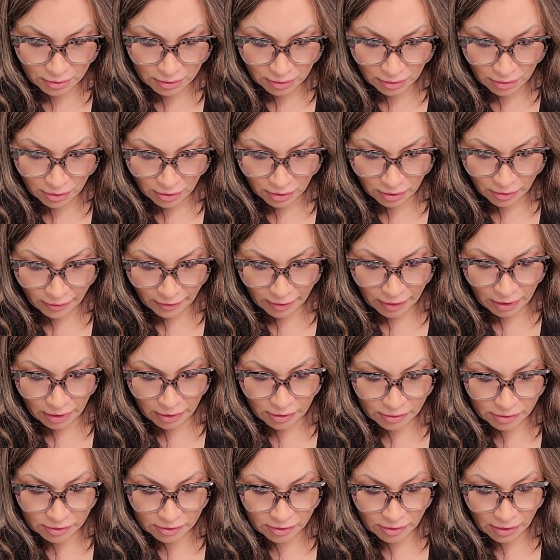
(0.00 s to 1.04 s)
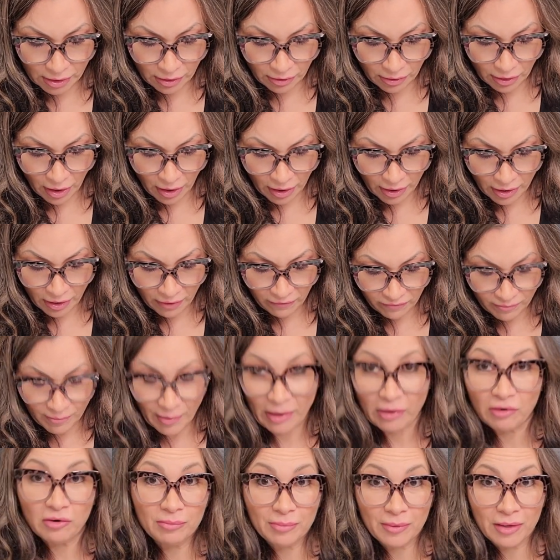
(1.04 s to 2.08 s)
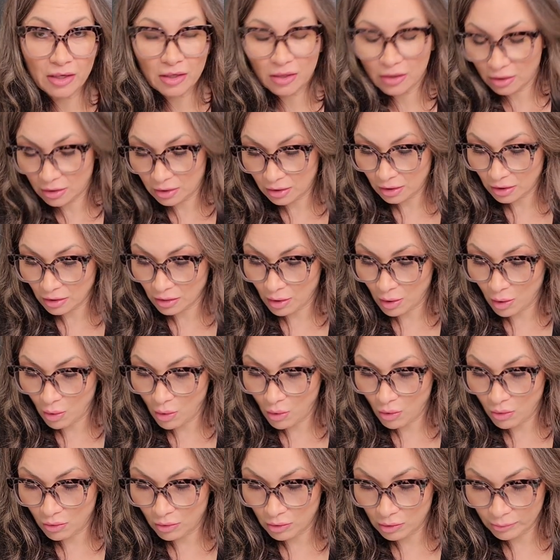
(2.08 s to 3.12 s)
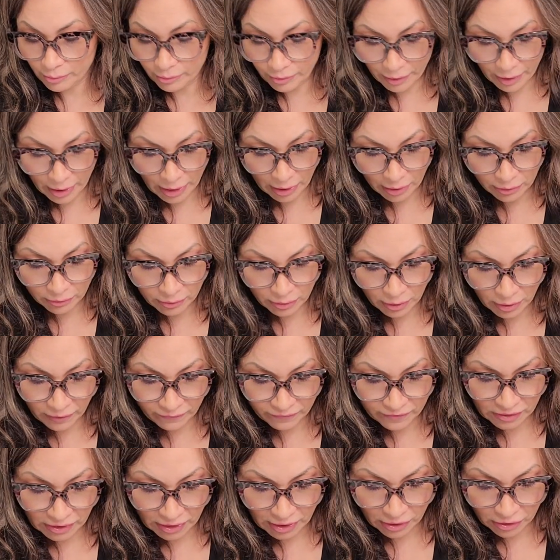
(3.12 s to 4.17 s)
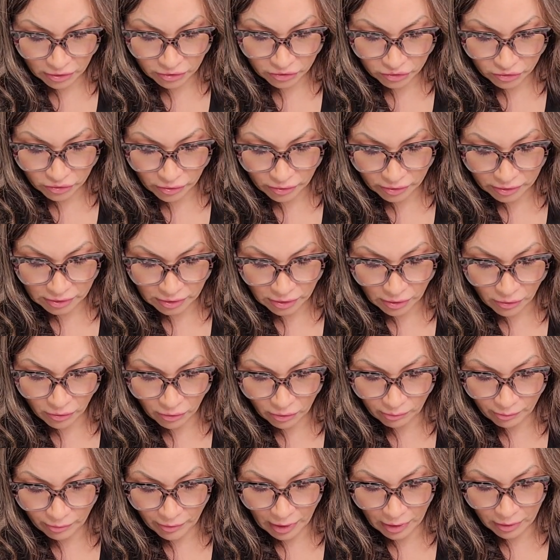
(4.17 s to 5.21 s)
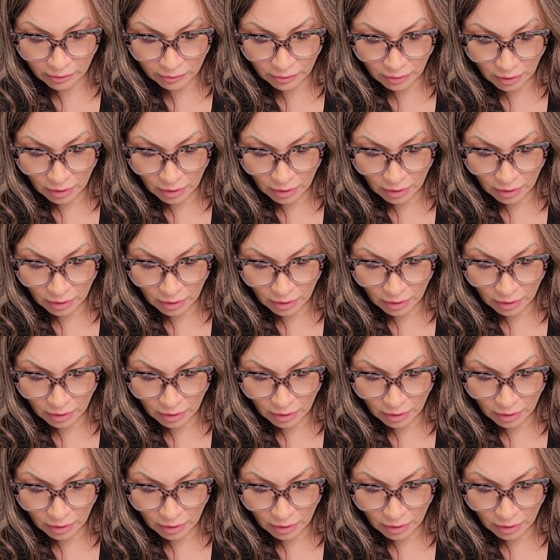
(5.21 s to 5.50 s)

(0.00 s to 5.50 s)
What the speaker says: Alrighty, so now I have microbladed the whole brow. I've done hair strokes in the whole brow.